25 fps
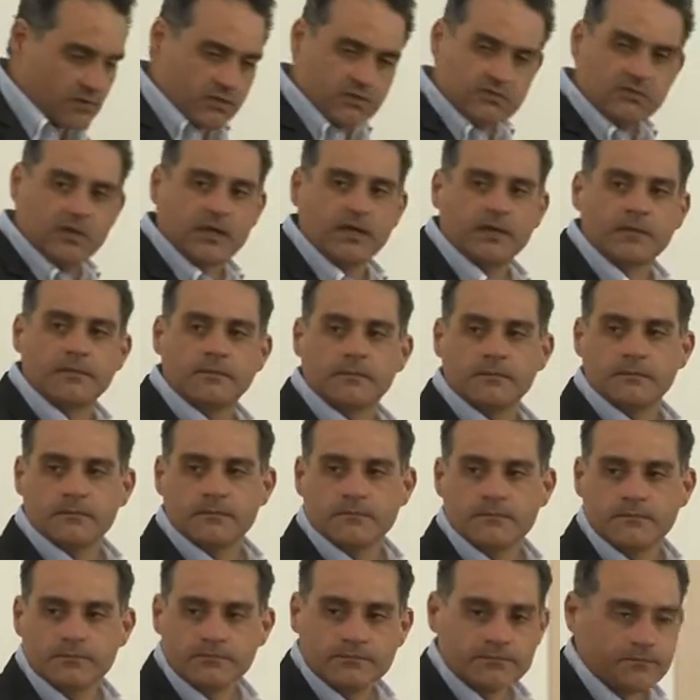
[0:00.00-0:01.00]
which way?
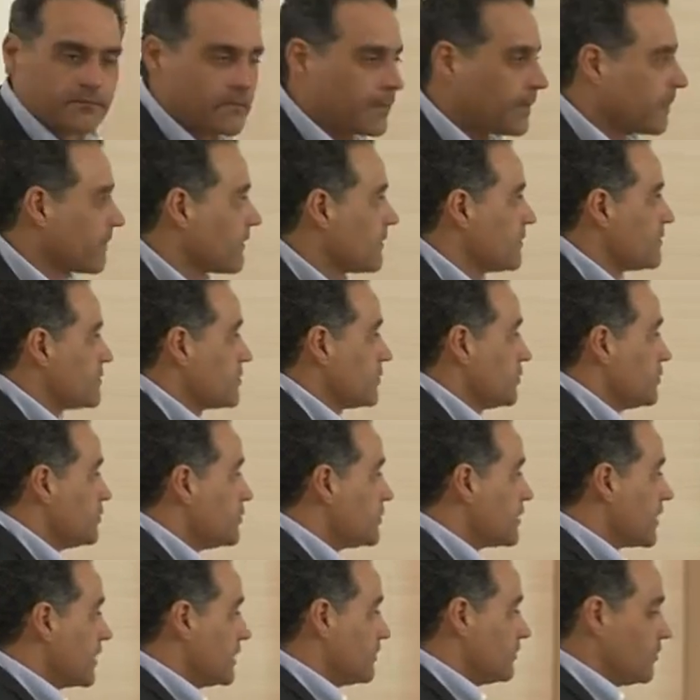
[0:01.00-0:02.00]
So
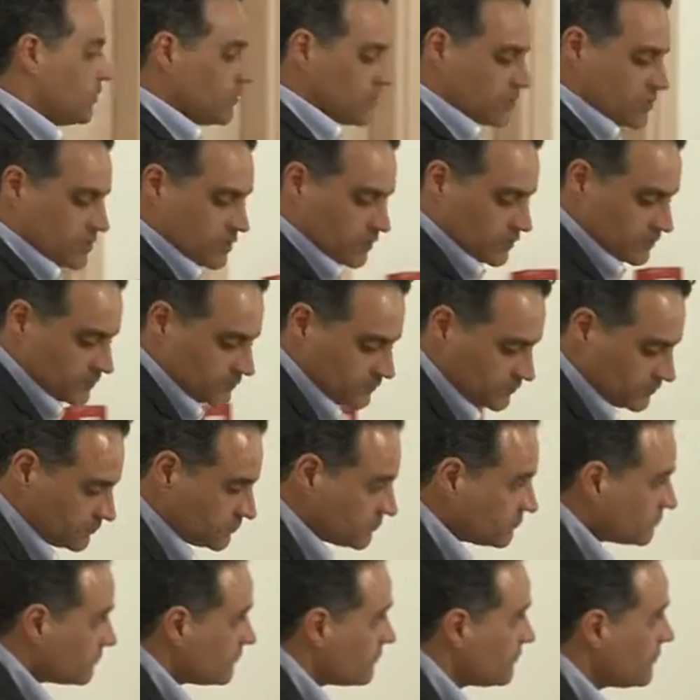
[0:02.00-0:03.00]
you can
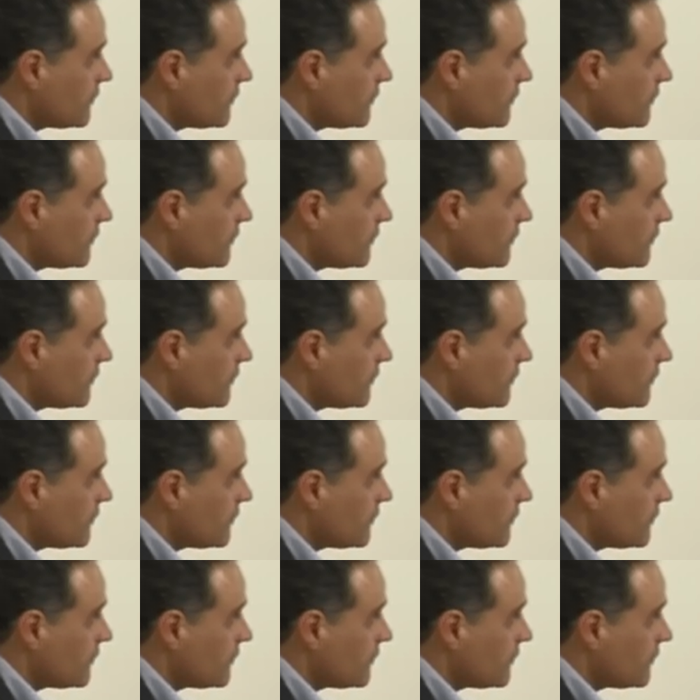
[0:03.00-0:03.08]
also